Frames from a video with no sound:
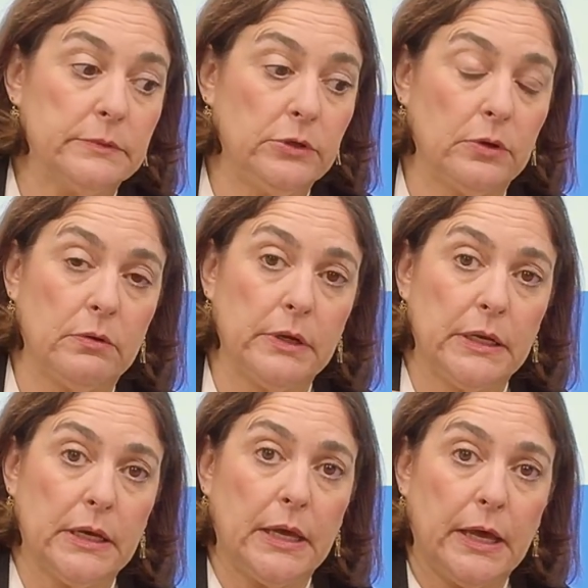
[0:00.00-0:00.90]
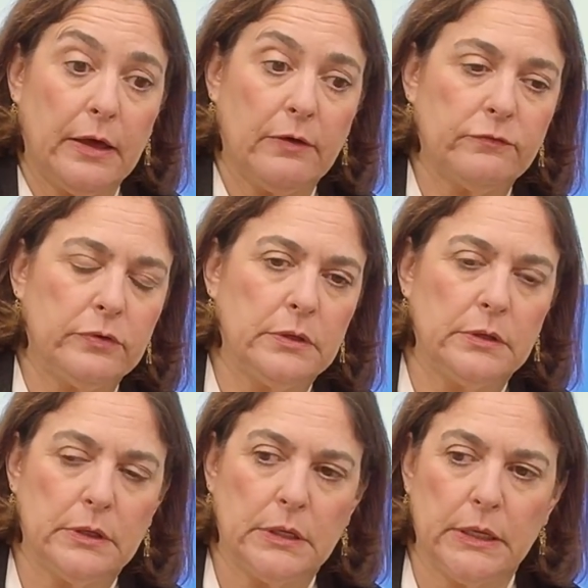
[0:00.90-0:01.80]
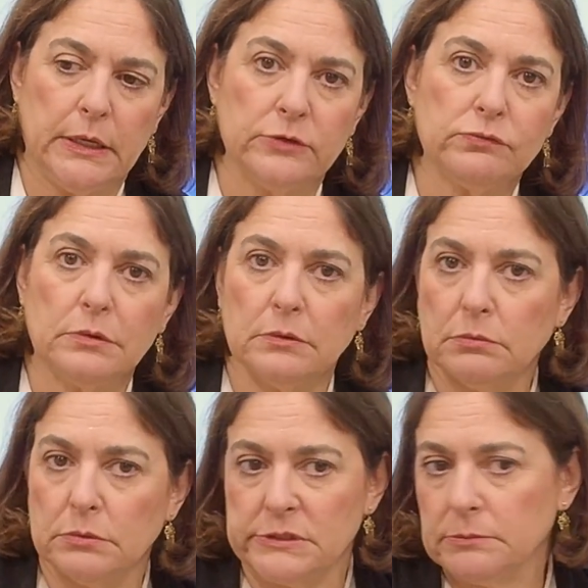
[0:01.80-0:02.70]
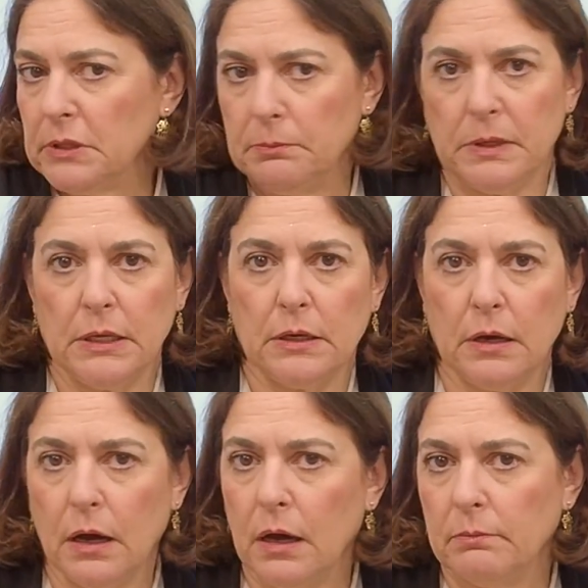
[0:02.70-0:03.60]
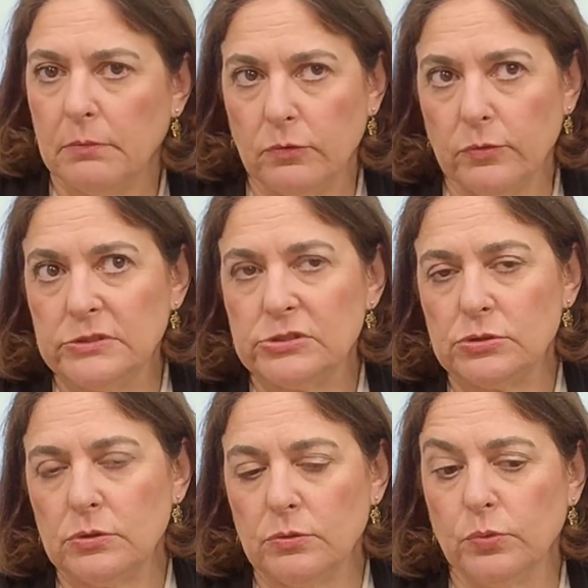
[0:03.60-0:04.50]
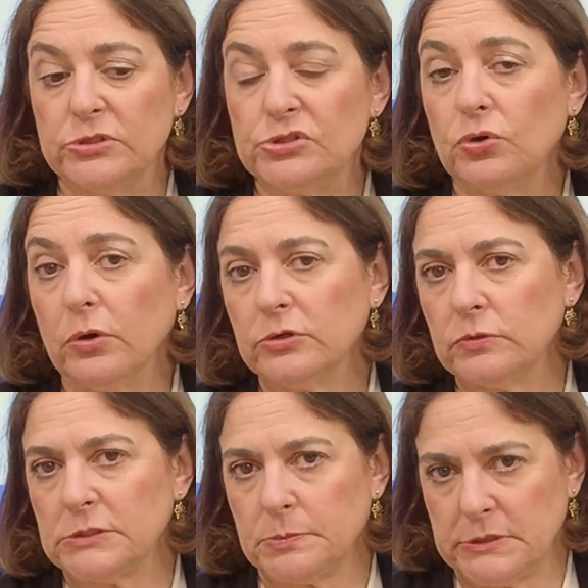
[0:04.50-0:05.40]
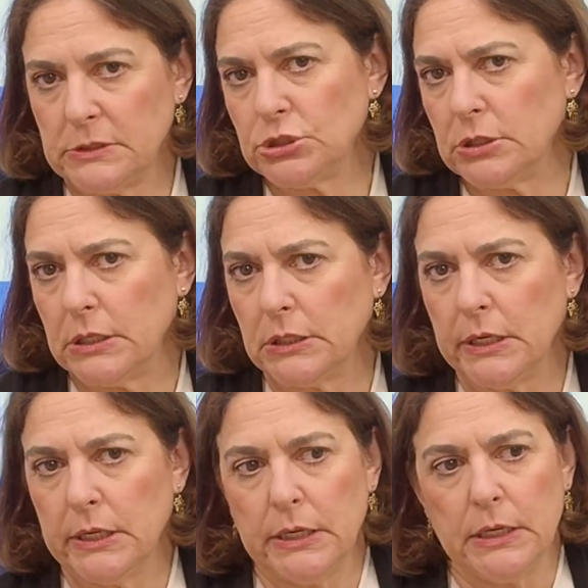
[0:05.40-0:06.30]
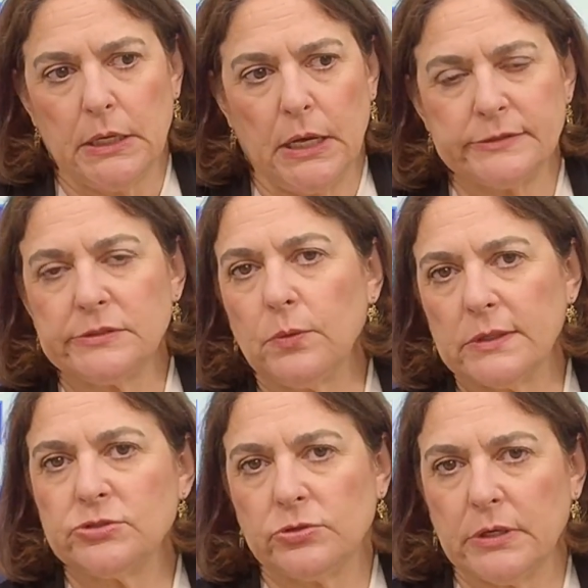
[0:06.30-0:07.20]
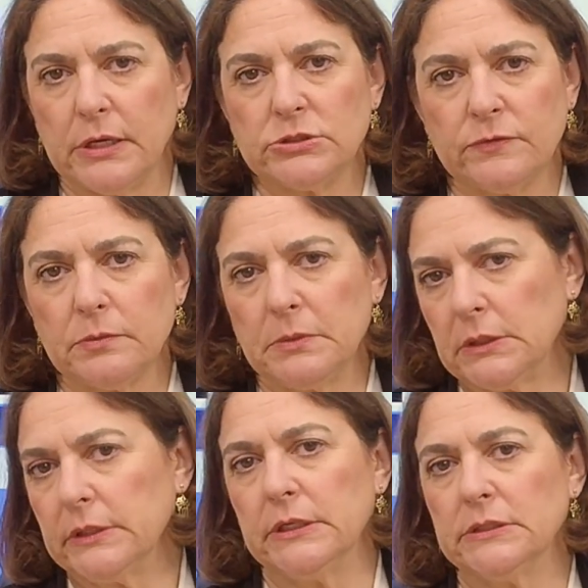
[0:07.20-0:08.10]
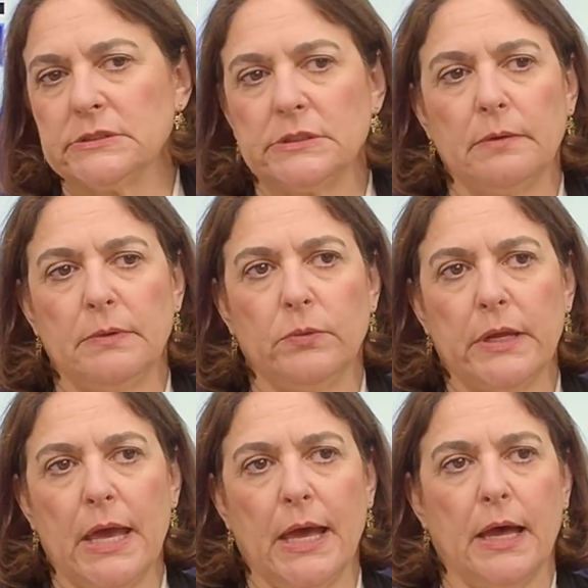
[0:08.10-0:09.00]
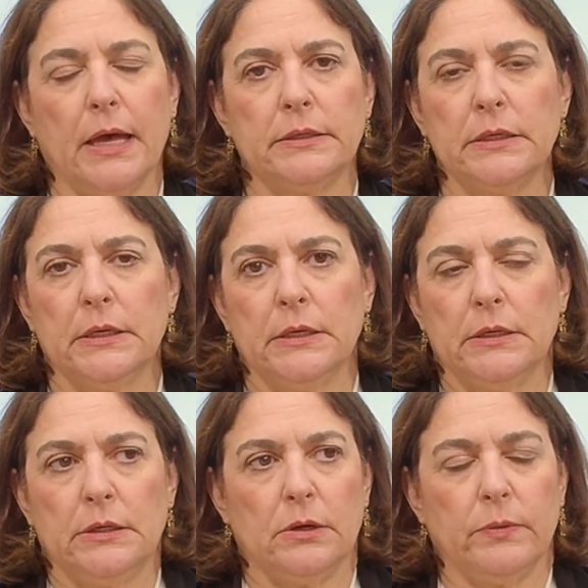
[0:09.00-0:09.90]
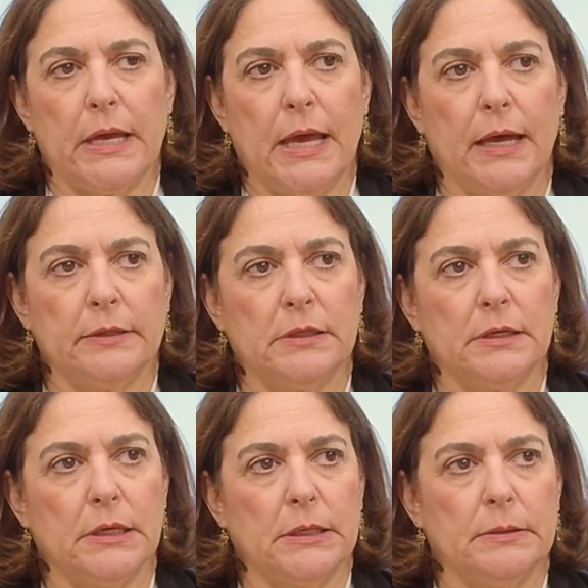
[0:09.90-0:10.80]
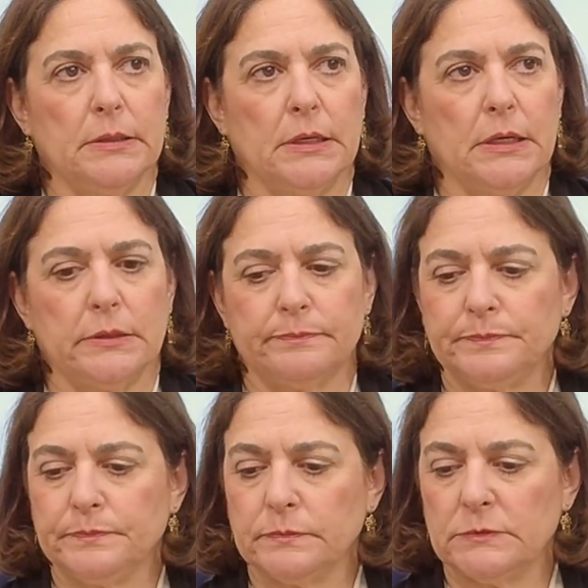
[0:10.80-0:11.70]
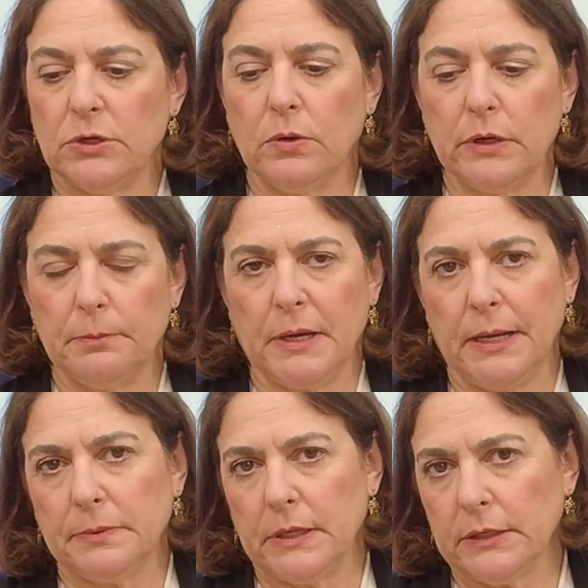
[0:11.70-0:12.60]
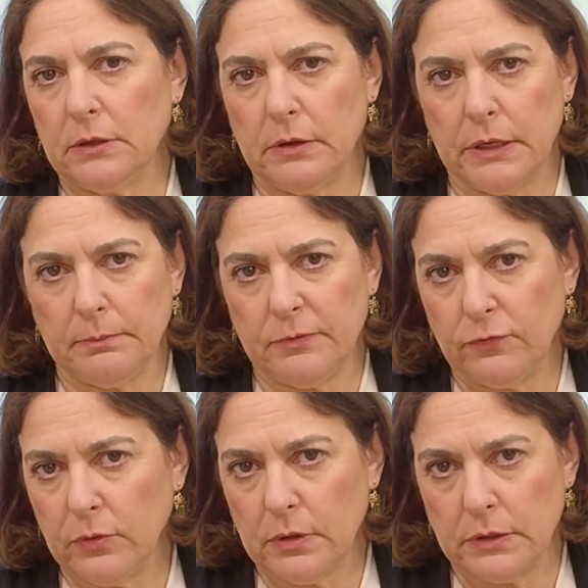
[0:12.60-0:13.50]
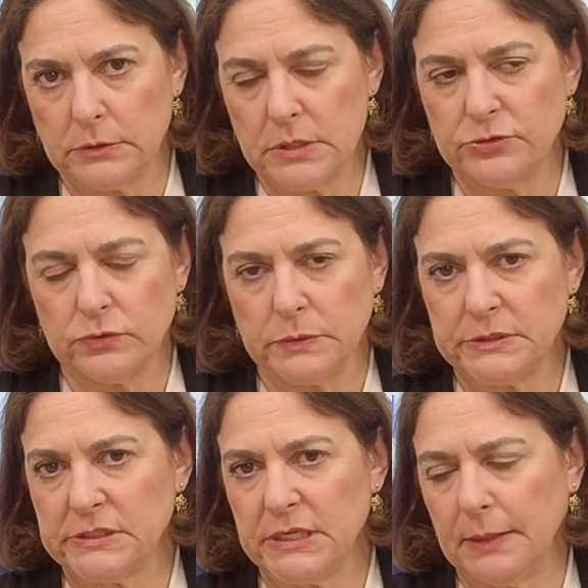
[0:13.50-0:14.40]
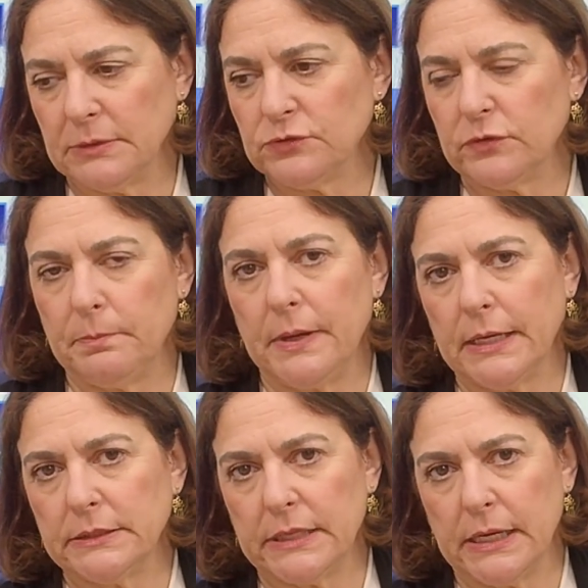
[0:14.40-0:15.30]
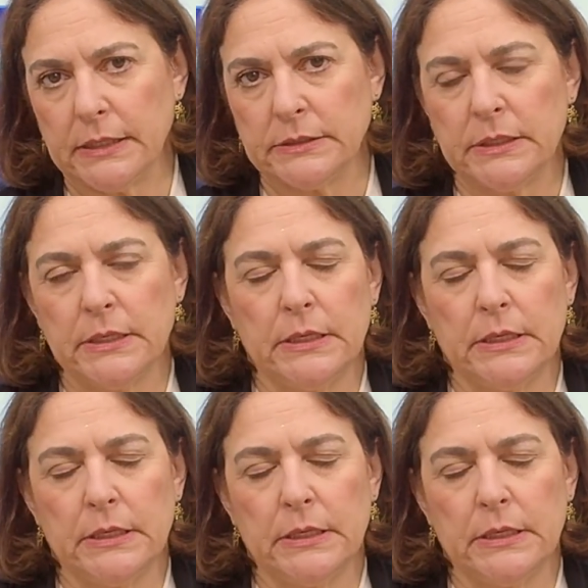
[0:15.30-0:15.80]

you're going to have Israel will simply become restored to its position as the western edge of the Middle East. I mean, we had the oil pipeline going before Israel was established from Baghdad